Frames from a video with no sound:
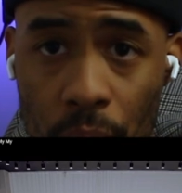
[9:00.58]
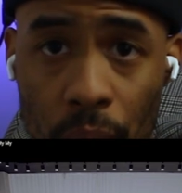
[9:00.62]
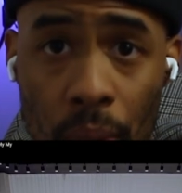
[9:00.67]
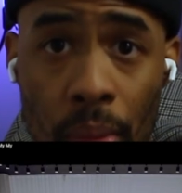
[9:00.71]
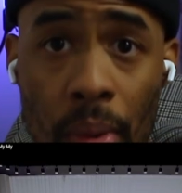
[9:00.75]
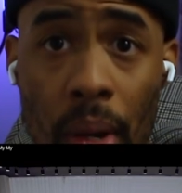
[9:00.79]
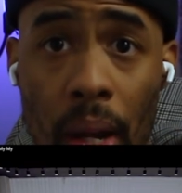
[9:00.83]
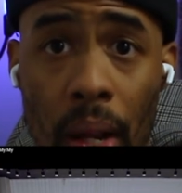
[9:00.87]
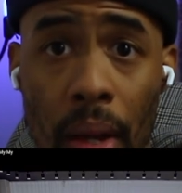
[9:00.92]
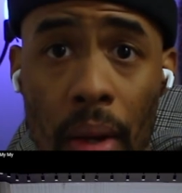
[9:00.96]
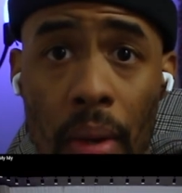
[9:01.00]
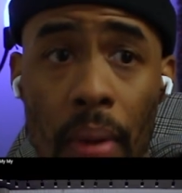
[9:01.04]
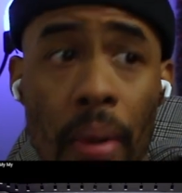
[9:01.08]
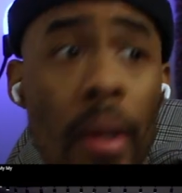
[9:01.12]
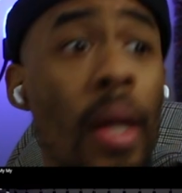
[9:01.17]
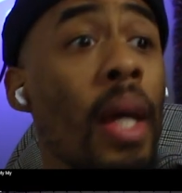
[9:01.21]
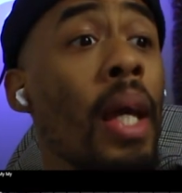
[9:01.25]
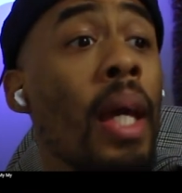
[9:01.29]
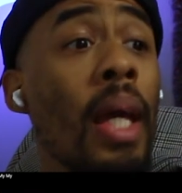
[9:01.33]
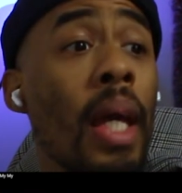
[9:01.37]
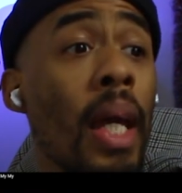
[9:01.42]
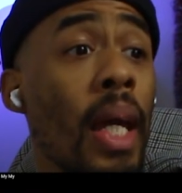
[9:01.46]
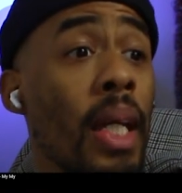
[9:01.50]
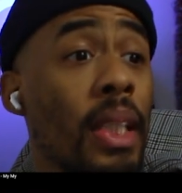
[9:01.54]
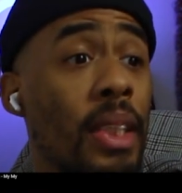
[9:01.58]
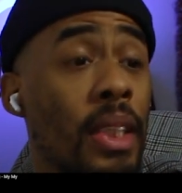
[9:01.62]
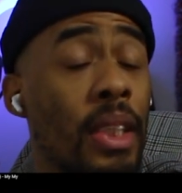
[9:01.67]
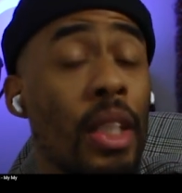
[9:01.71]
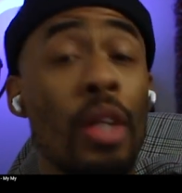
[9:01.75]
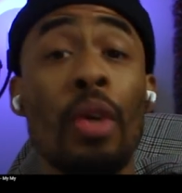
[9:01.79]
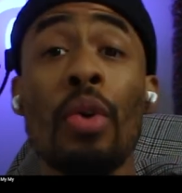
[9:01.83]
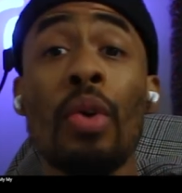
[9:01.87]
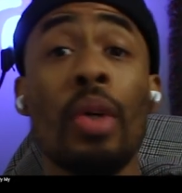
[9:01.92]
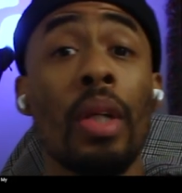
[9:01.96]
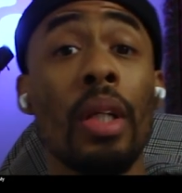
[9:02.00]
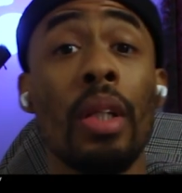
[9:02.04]
the ground. It's
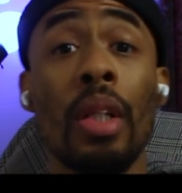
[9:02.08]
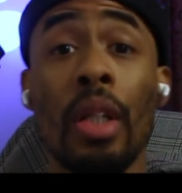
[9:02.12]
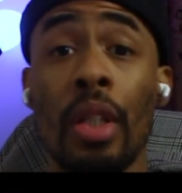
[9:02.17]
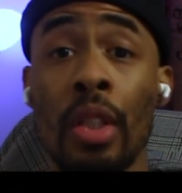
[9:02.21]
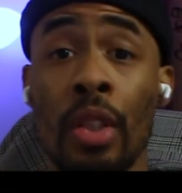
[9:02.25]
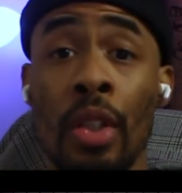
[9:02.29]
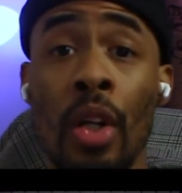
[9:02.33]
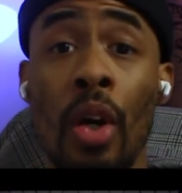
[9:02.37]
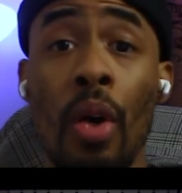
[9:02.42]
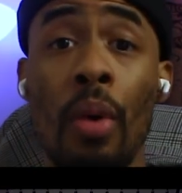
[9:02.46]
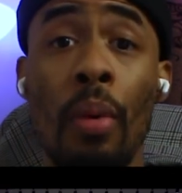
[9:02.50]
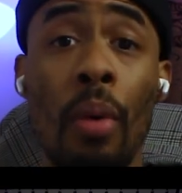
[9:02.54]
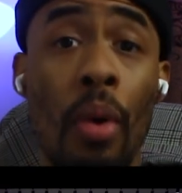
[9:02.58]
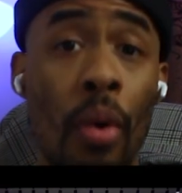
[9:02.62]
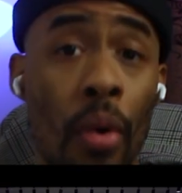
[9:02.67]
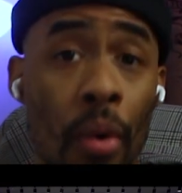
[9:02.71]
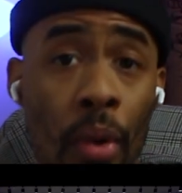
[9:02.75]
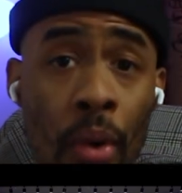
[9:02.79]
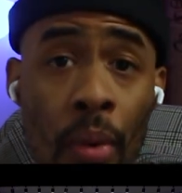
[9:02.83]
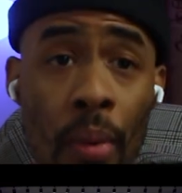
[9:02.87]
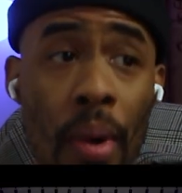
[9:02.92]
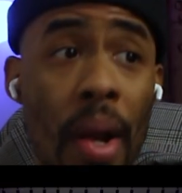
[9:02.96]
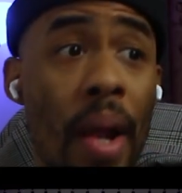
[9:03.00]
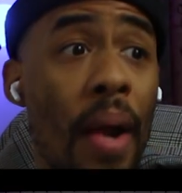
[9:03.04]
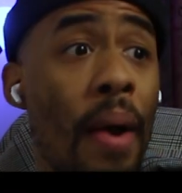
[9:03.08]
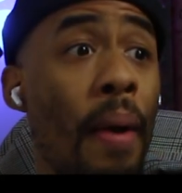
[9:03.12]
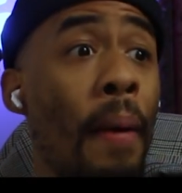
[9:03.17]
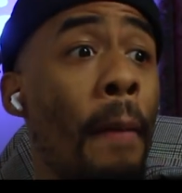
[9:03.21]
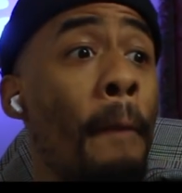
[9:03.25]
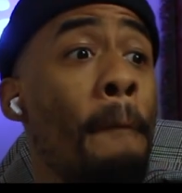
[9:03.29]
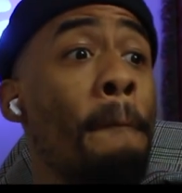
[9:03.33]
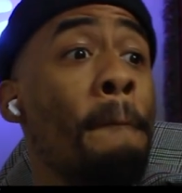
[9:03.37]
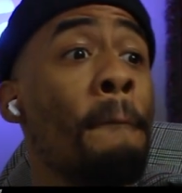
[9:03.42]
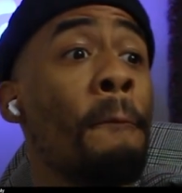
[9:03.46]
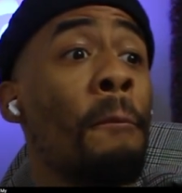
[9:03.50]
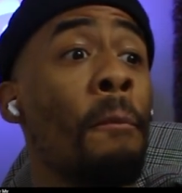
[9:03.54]
still gonna look dope on ground,